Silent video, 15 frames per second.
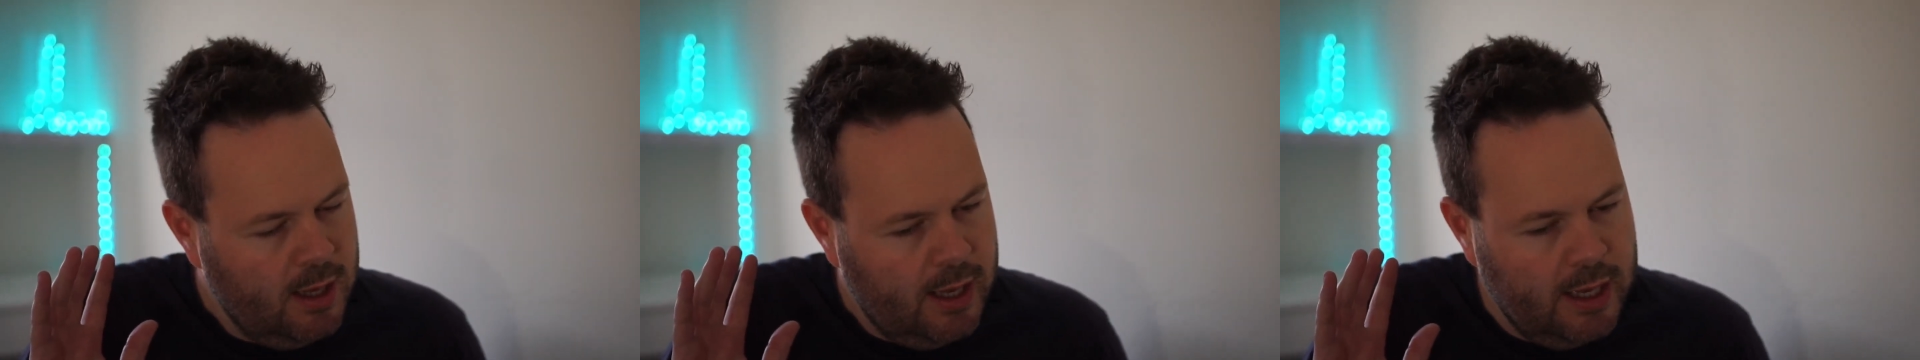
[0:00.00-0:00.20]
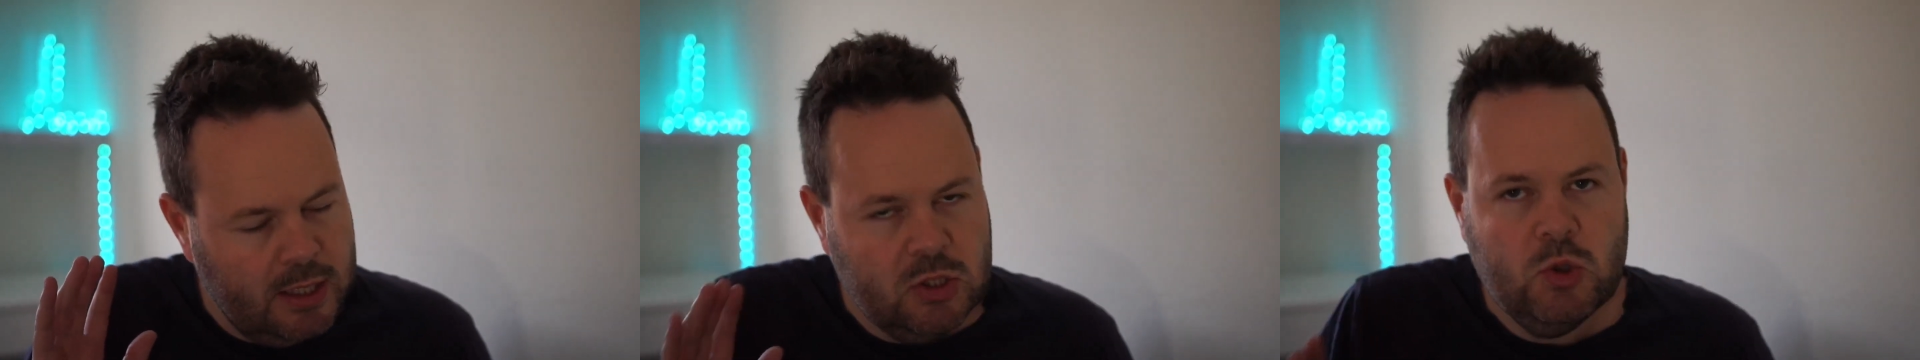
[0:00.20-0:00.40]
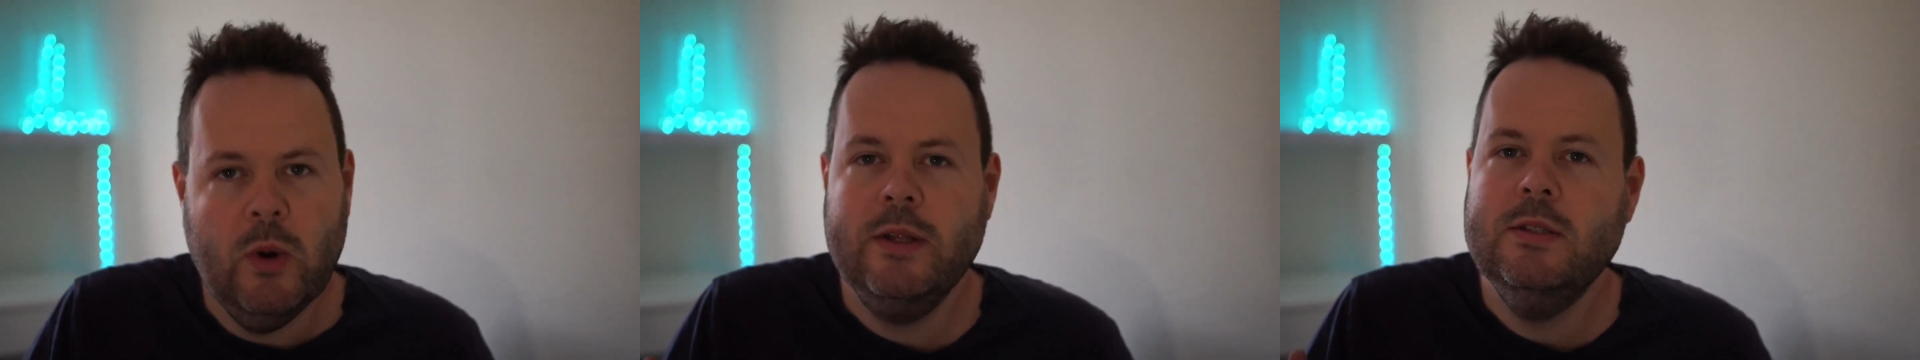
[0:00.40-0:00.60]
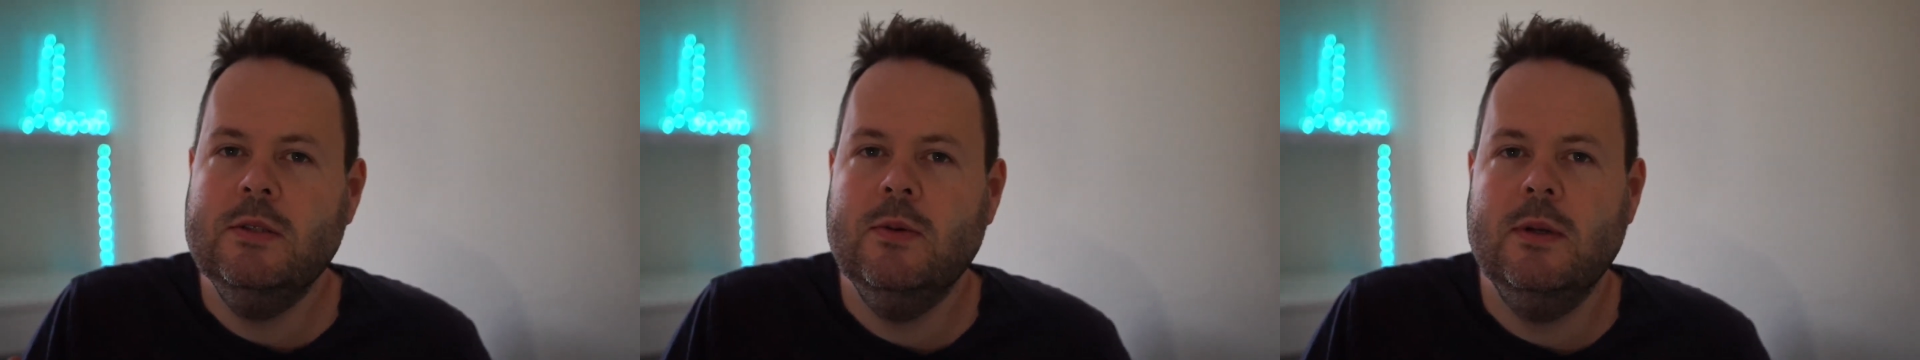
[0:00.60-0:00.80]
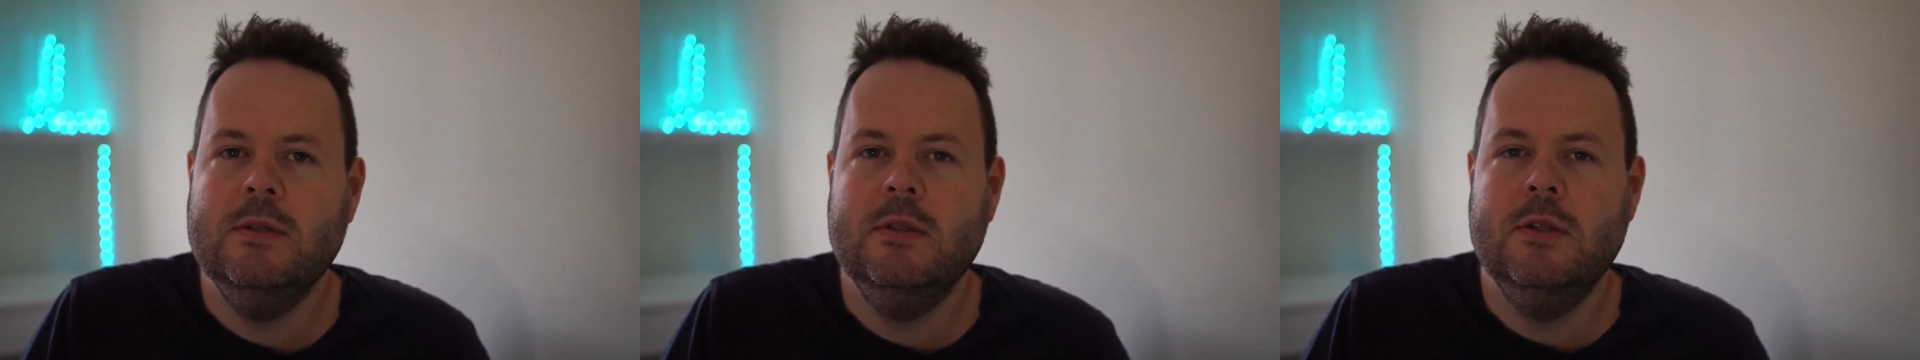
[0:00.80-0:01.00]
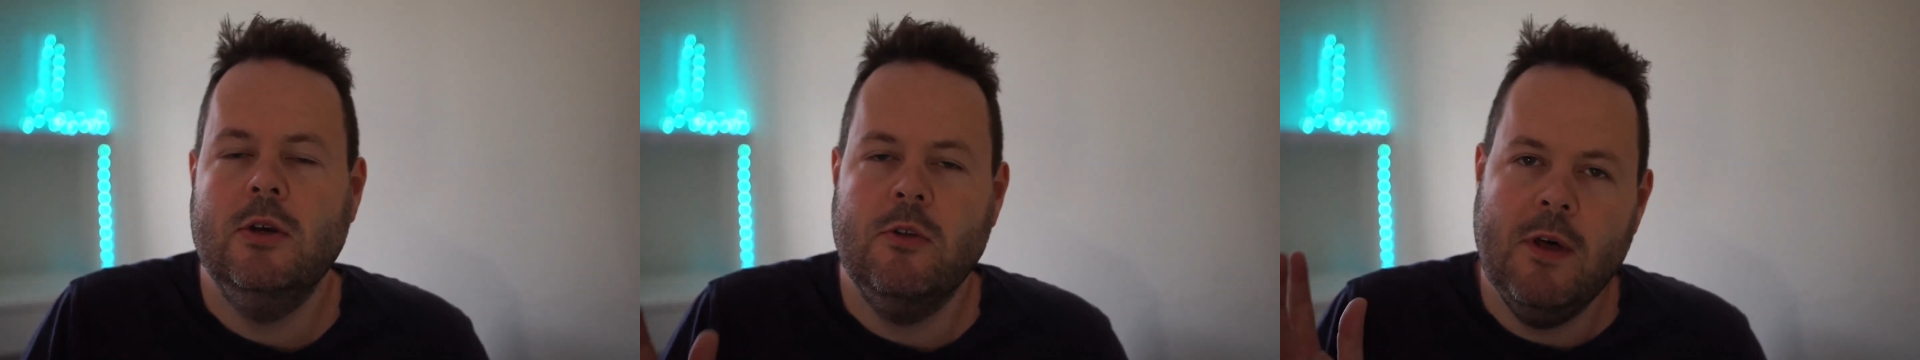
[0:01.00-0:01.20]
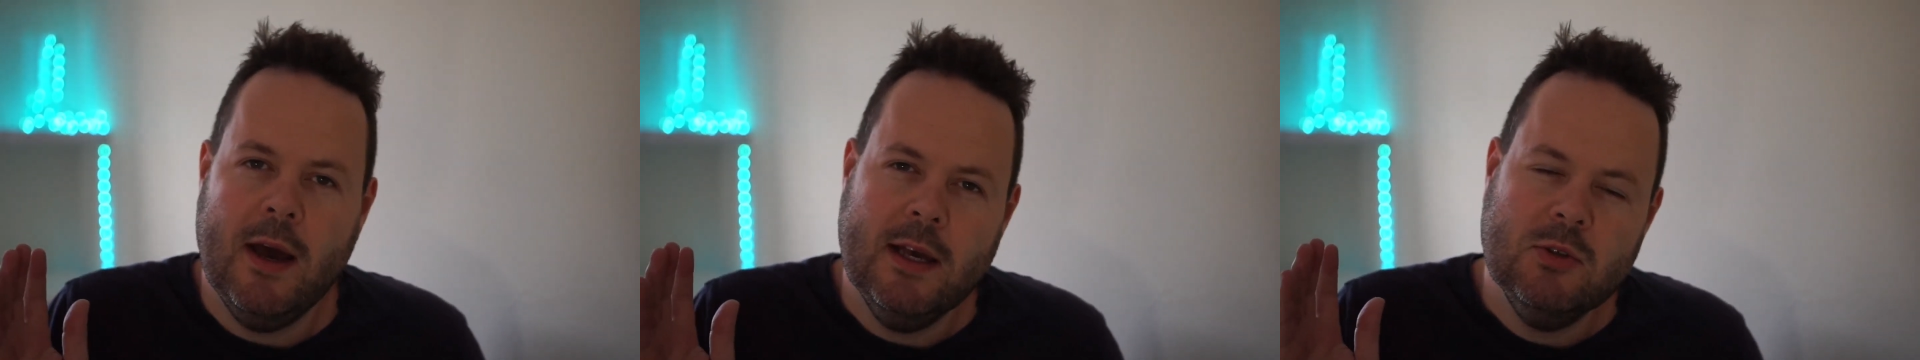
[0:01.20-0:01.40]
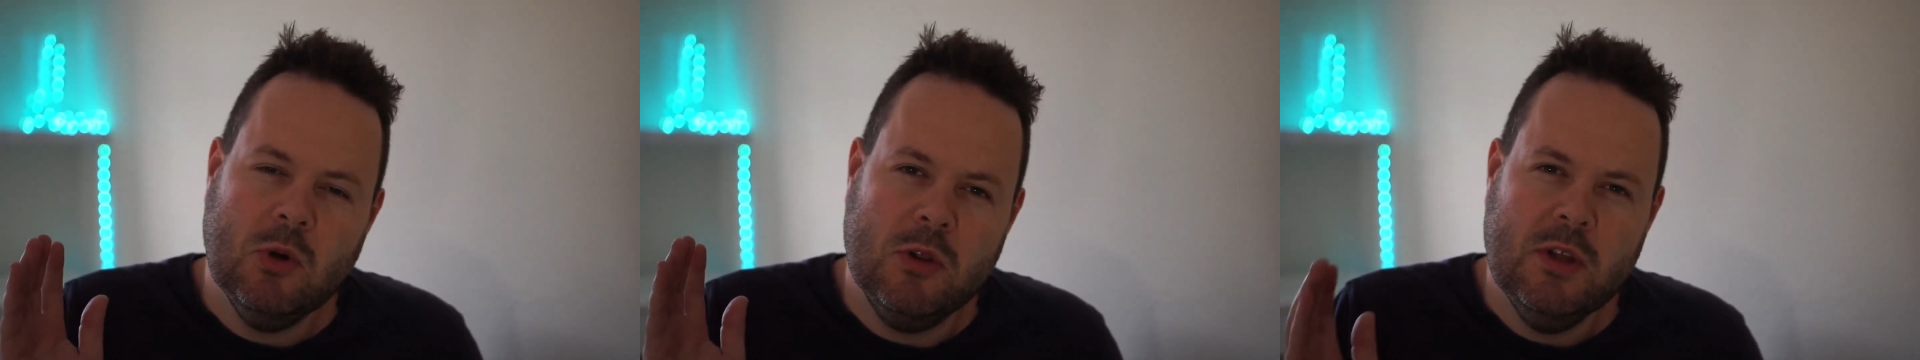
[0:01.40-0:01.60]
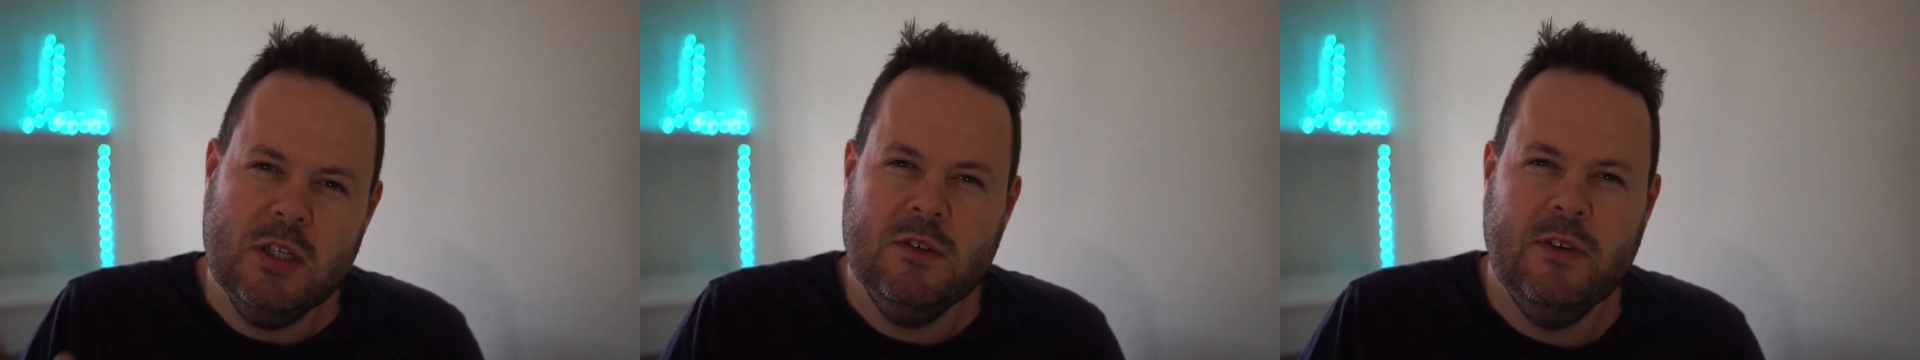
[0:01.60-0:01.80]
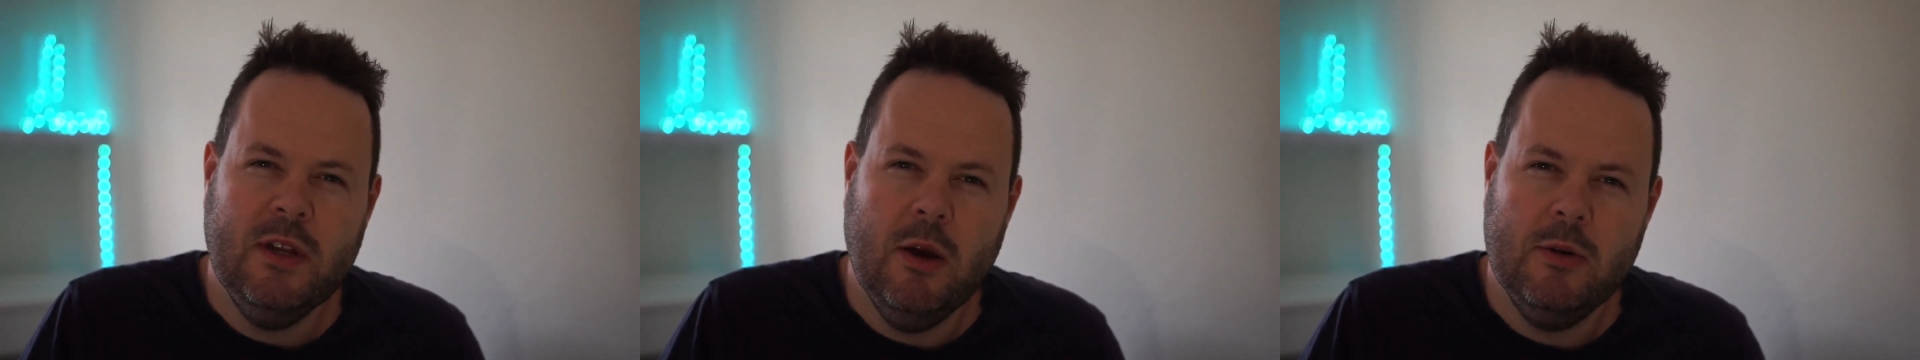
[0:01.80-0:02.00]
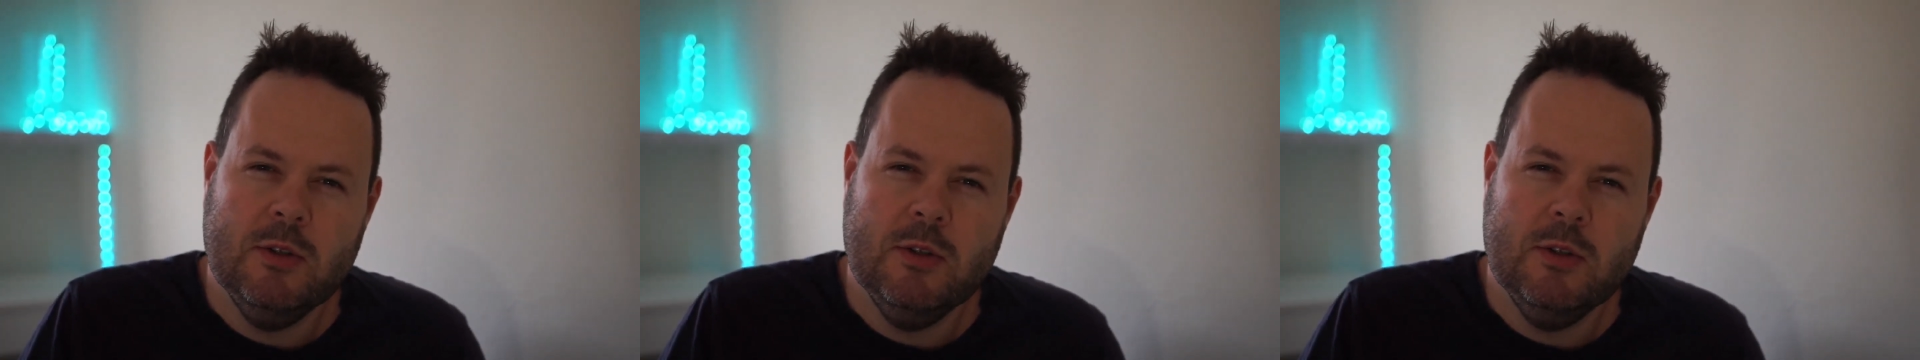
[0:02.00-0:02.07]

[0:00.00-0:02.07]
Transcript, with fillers: in 2022? That is what this video is